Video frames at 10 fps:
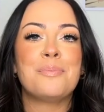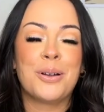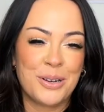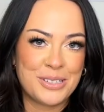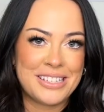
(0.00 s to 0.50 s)

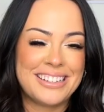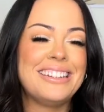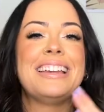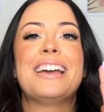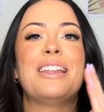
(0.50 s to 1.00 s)

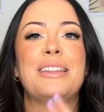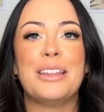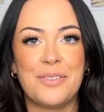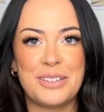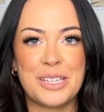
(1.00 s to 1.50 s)
personally
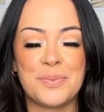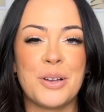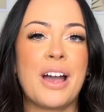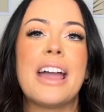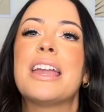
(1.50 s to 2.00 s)
loved this
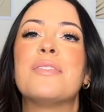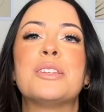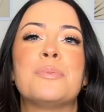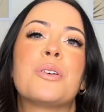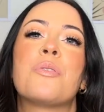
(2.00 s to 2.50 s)
book. I gave
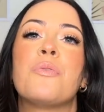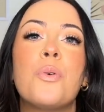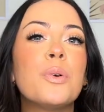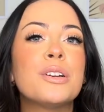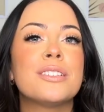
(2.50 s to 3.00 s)
this book
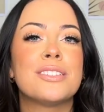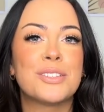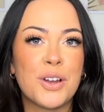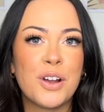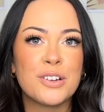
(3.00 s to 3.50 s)
four
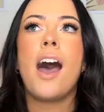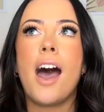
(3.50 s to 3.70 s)
stars.